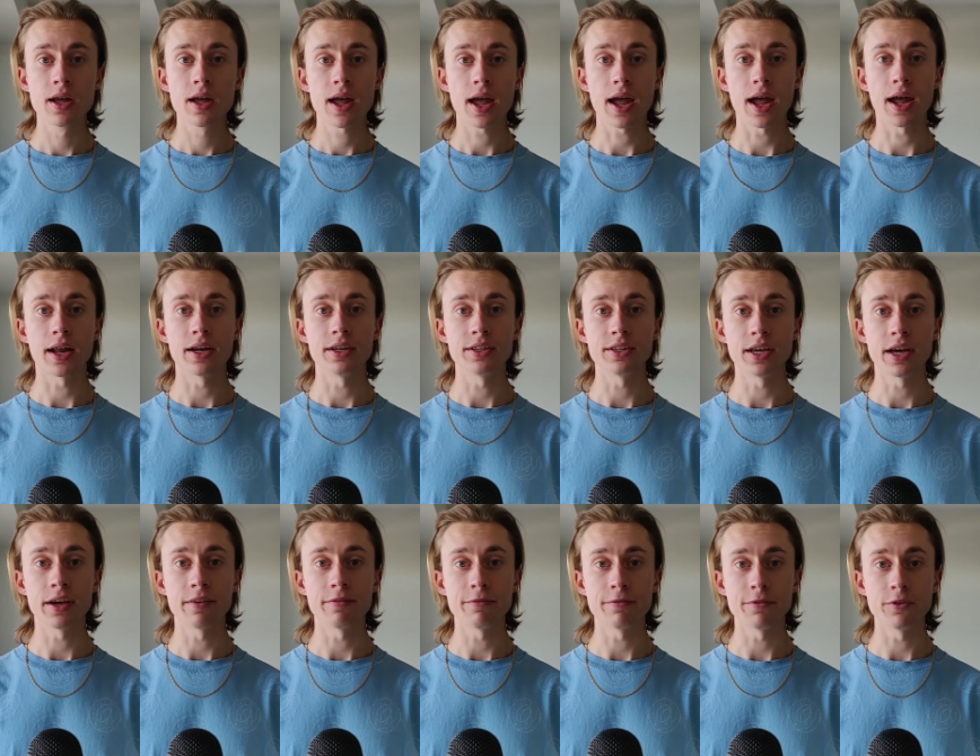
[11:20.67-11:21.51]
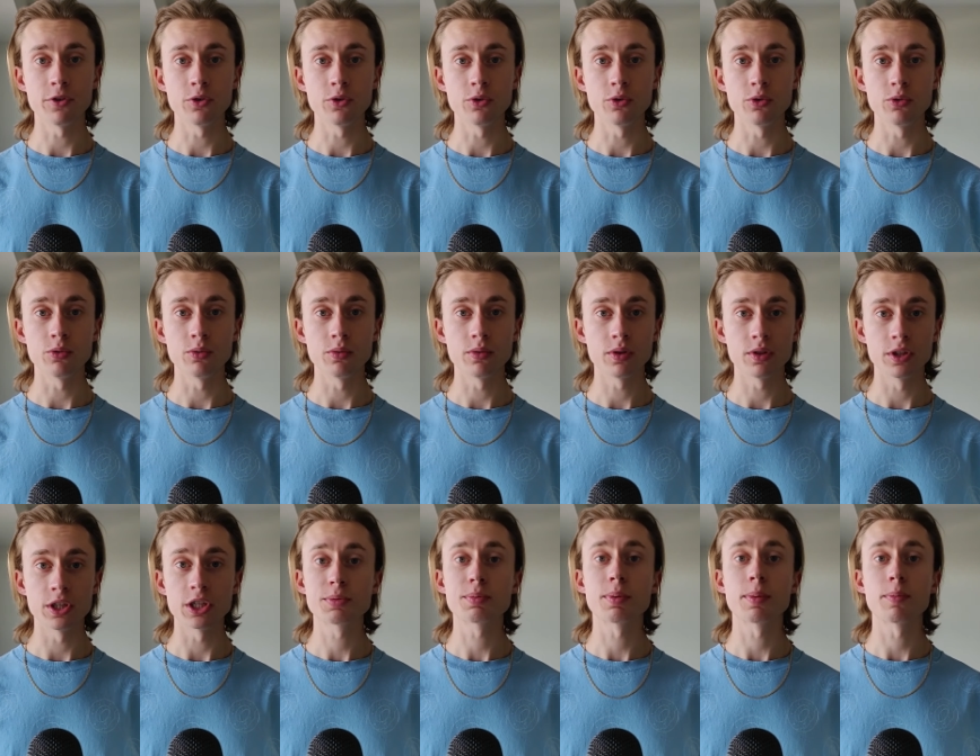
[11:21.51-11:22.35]
and give you
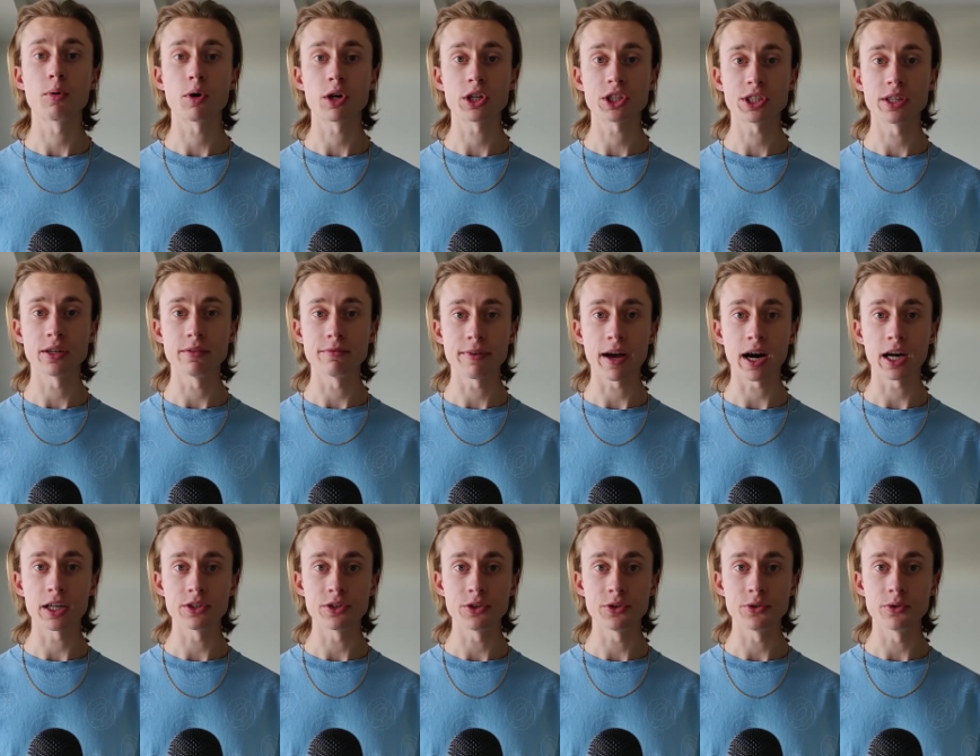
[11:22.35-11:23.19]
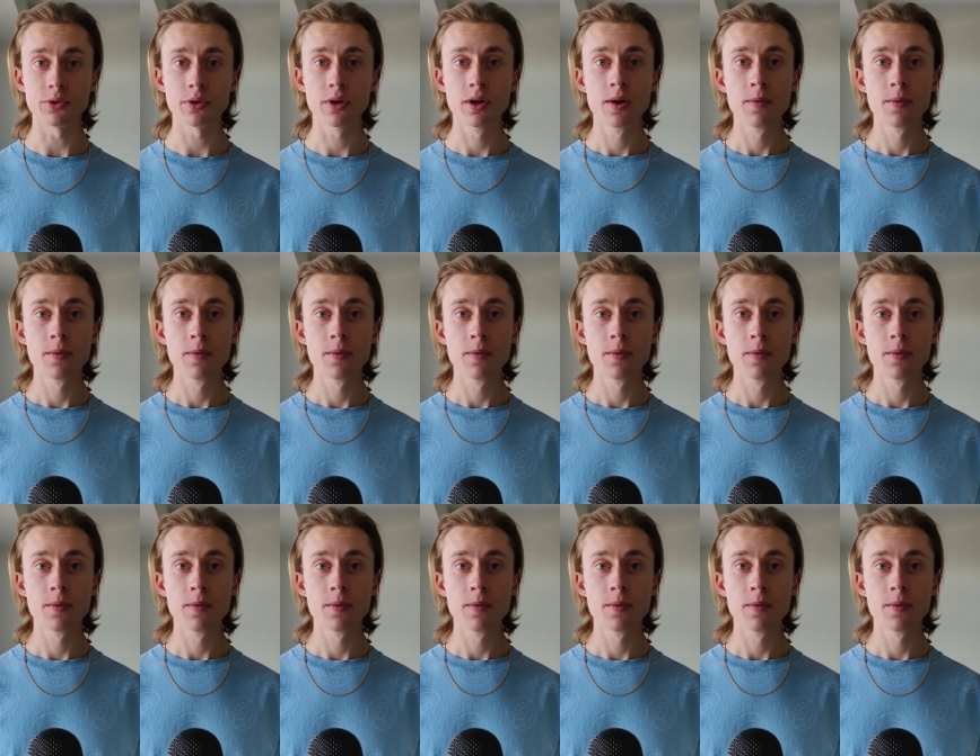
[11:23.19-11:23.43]
disproportionate value.